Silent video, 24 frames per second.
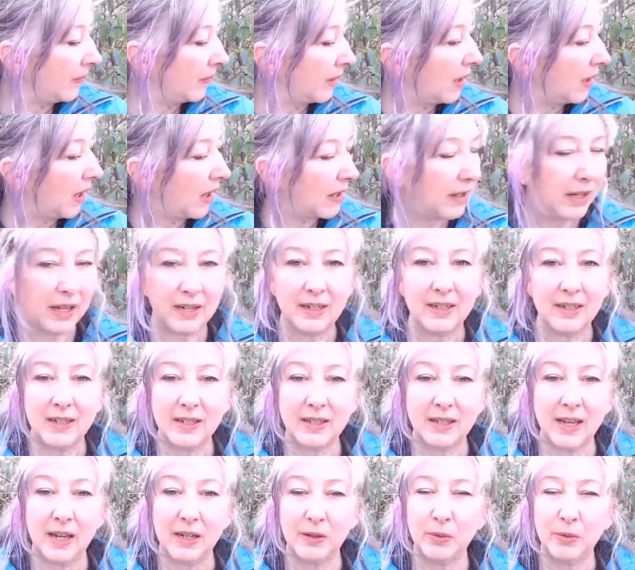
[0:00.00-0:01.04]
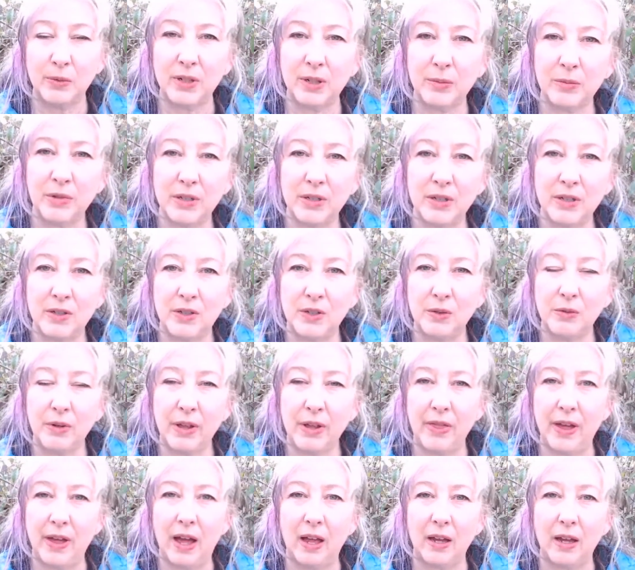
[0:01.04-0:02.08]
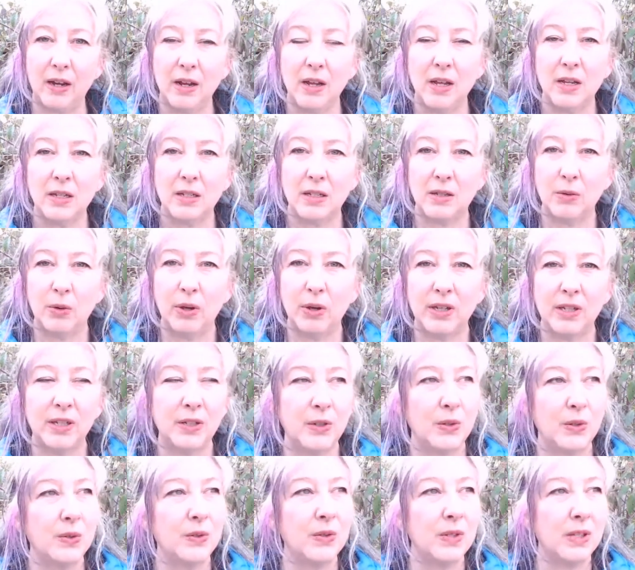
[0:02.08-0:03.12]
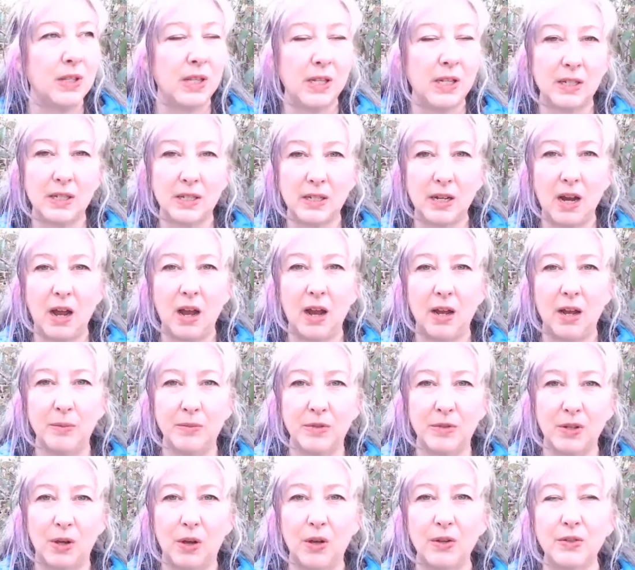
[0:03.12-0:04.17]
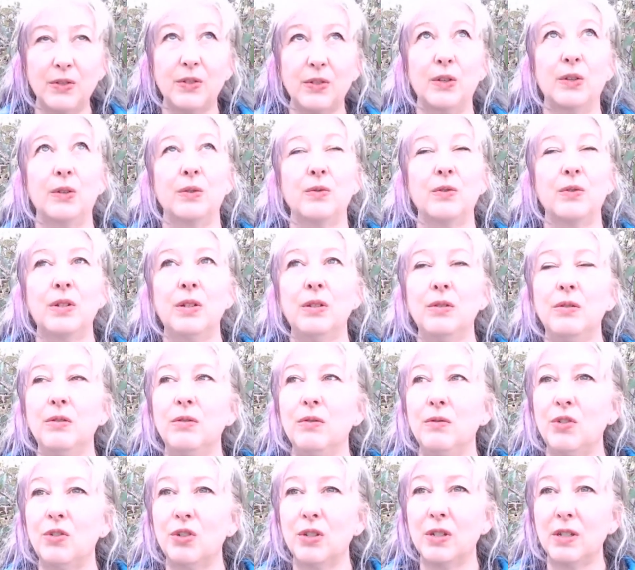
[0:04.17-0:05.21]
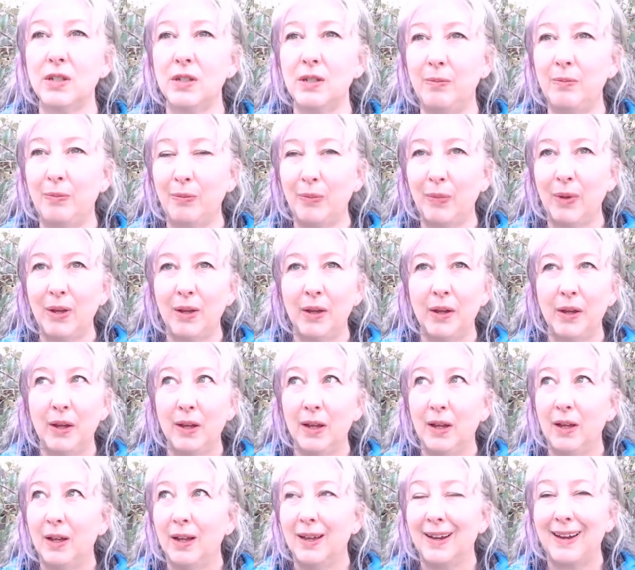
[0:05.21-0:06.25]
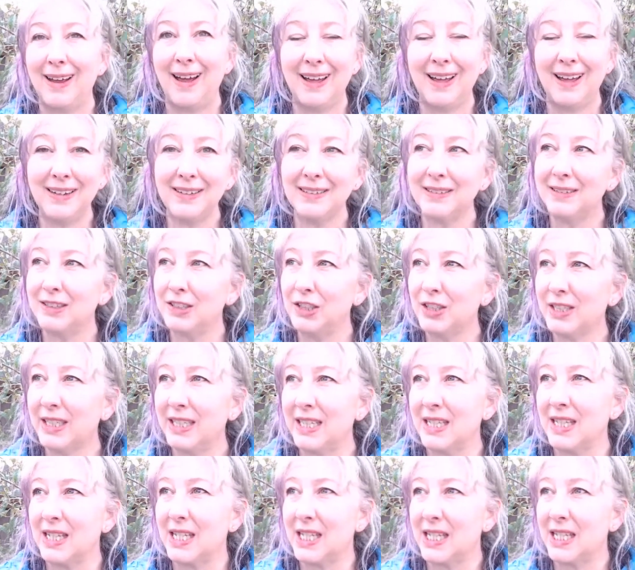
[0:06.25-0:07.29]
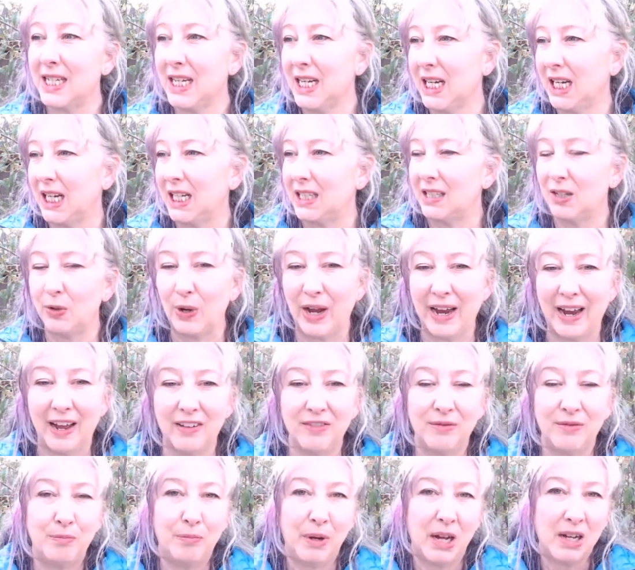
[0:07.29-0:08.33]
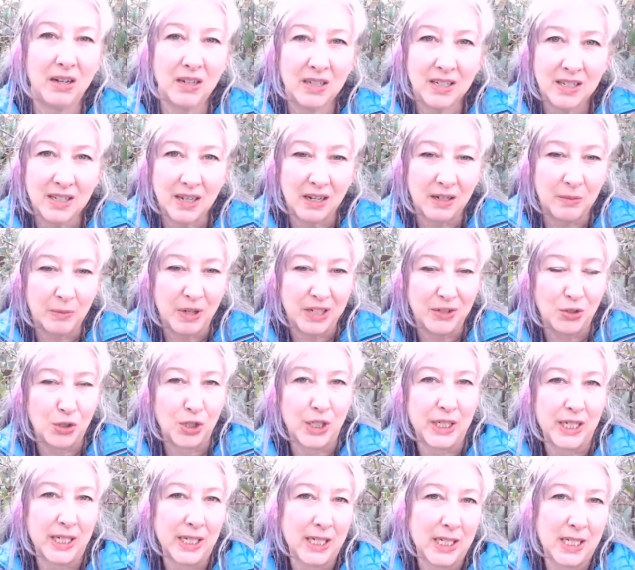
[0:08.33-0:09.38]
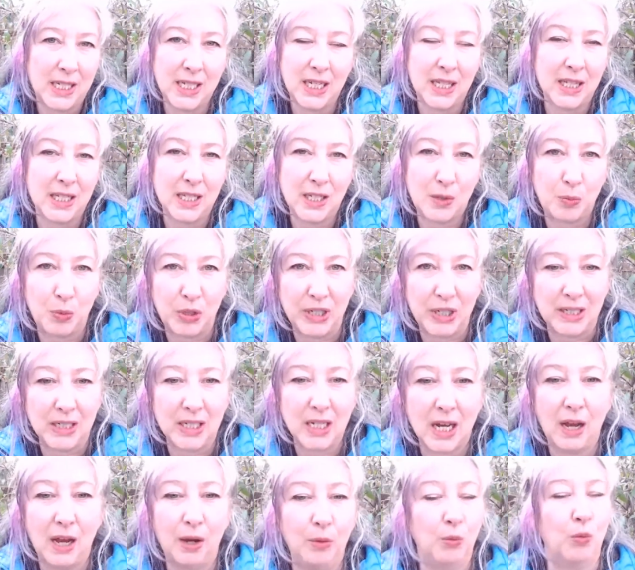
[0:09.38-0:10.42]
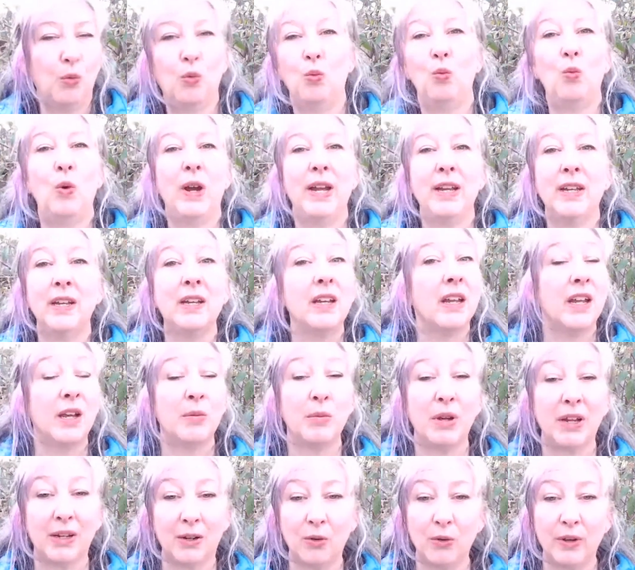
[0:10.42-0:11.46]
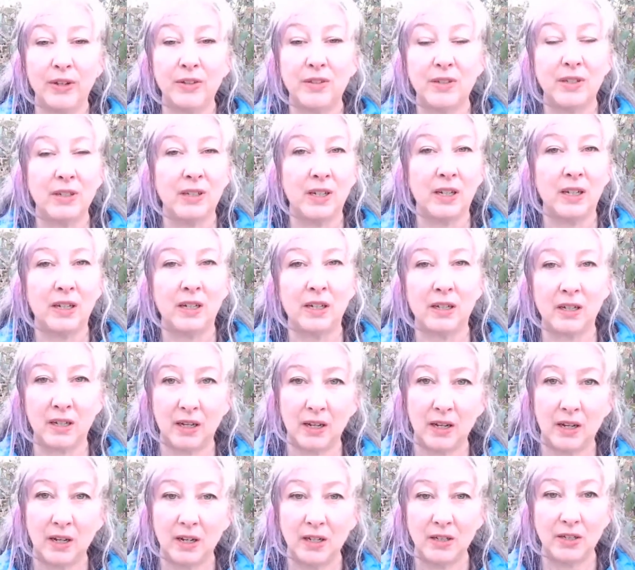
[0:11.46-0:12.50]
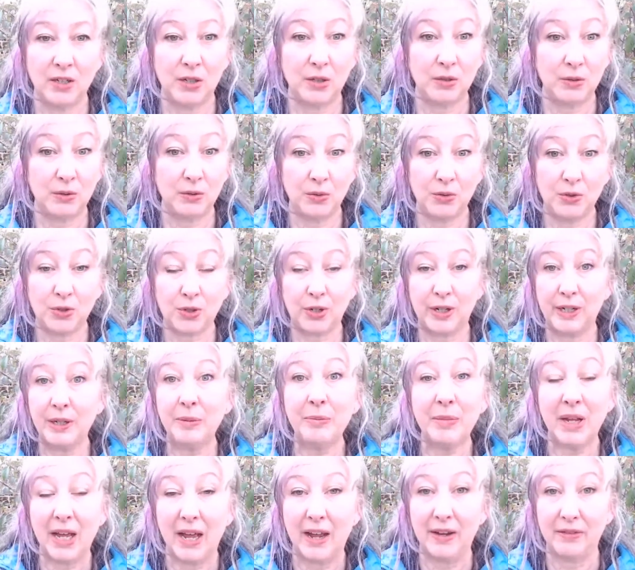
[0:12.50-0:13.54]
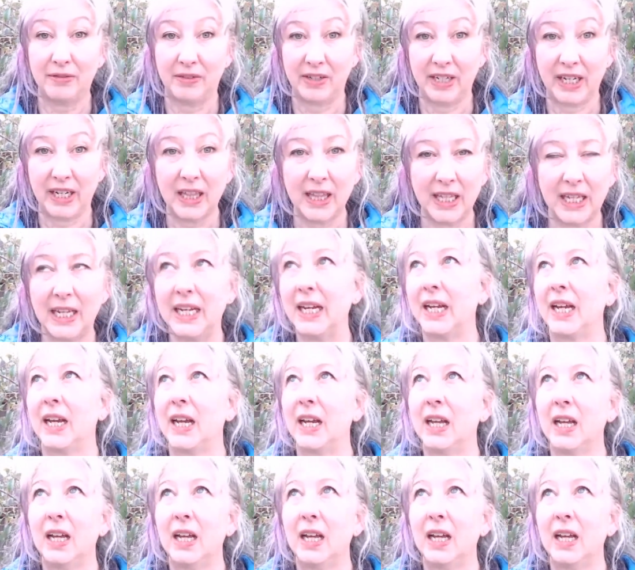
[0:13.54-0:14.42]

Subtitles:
I gotta decide what I'm gonna do with that. So I use these times also to just kinda look and see, do I have bugs on my trees in the springtime? When am I going to need to trim everything?